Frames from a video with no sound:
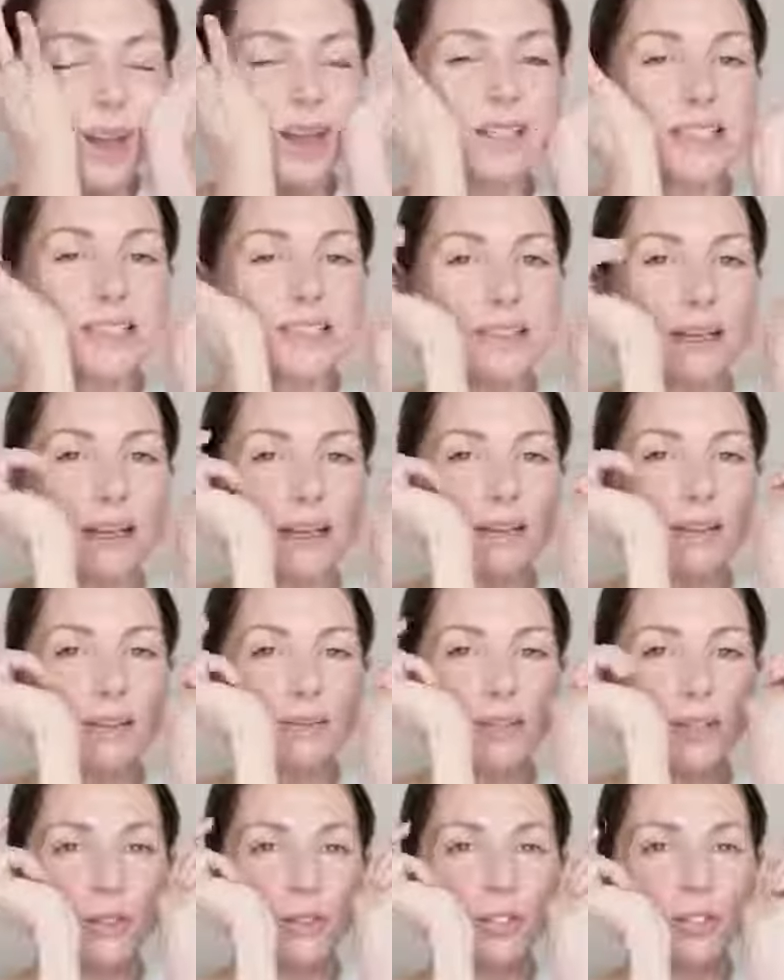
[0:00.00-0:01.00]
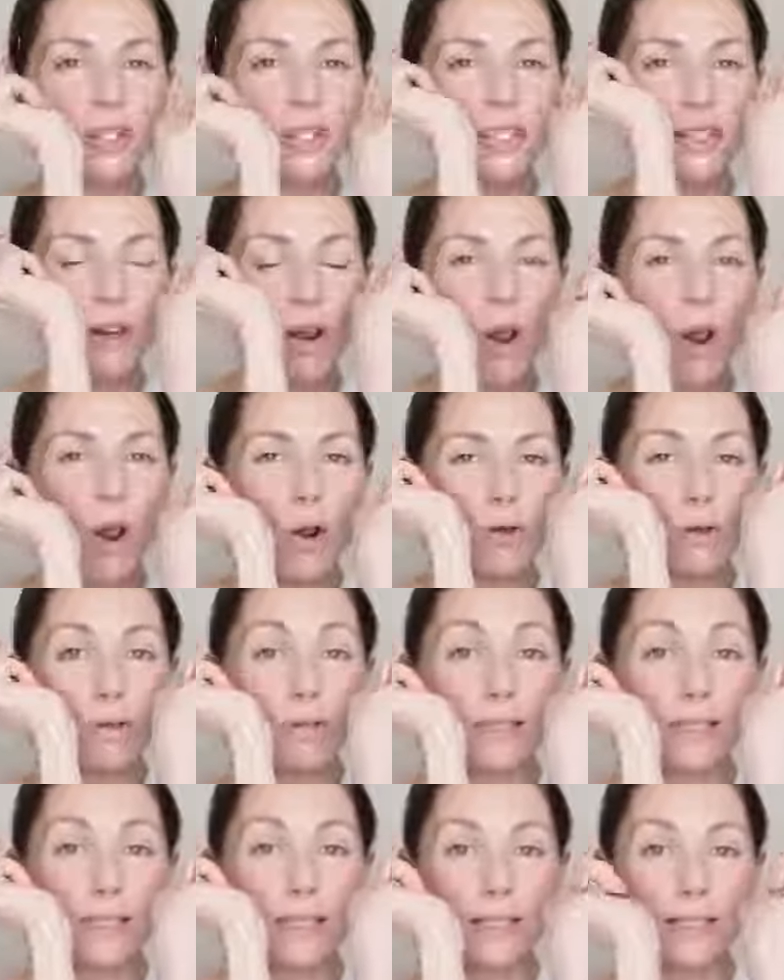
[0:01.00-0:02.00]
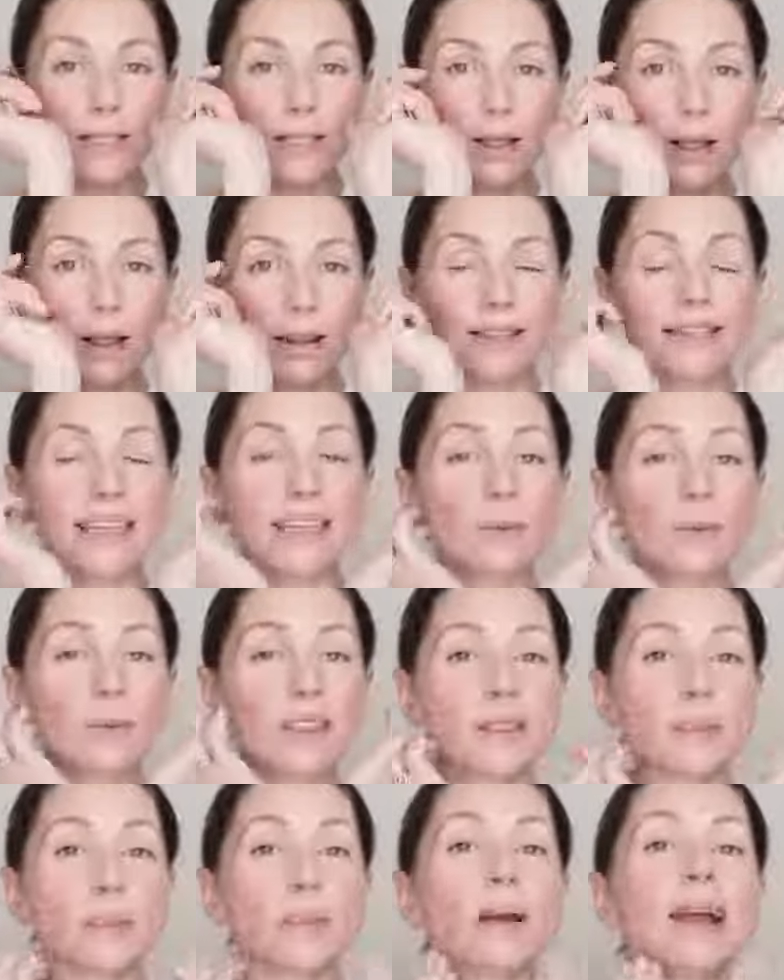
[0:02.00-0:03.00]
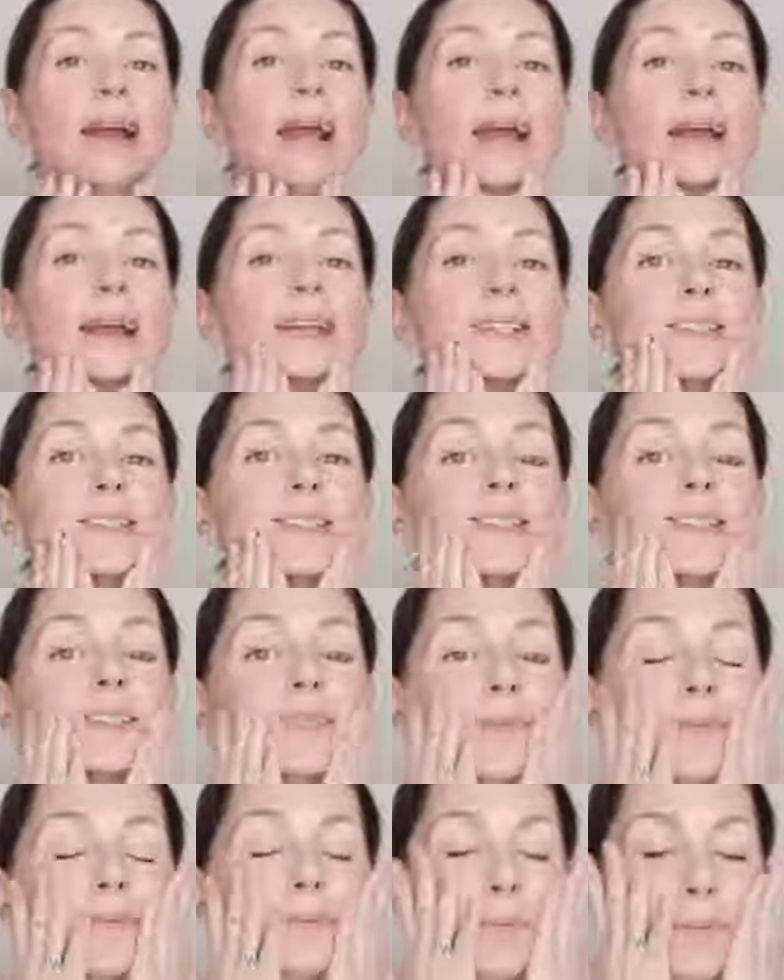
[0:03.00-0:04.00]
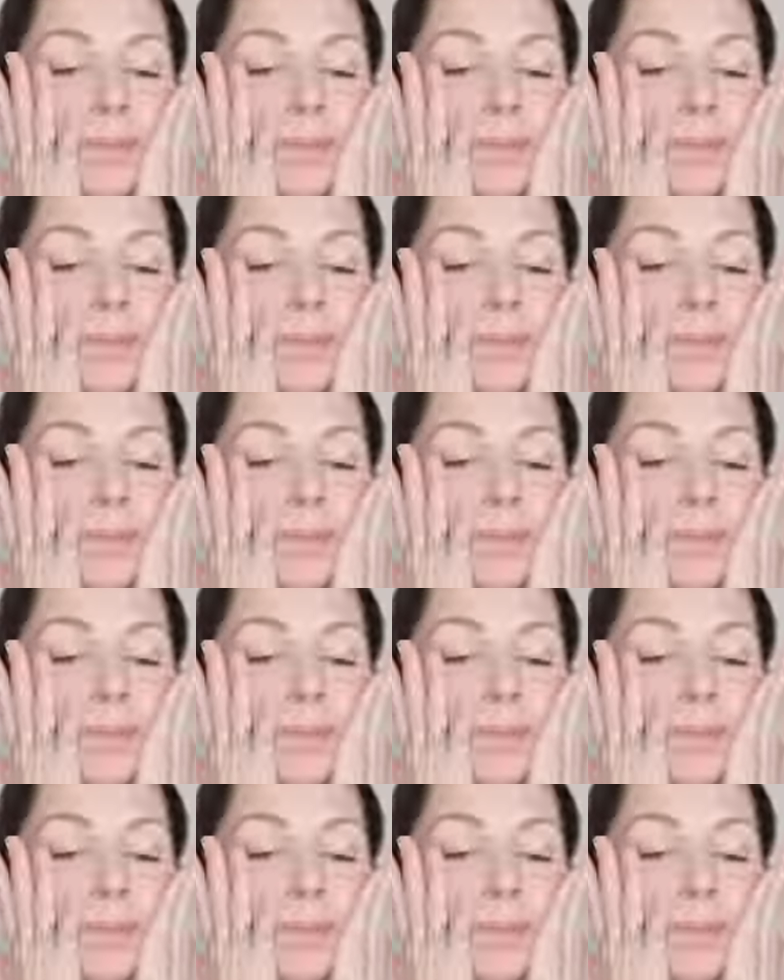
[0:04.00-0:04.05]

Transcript: And it's kind of, you're just holding slightly with the pads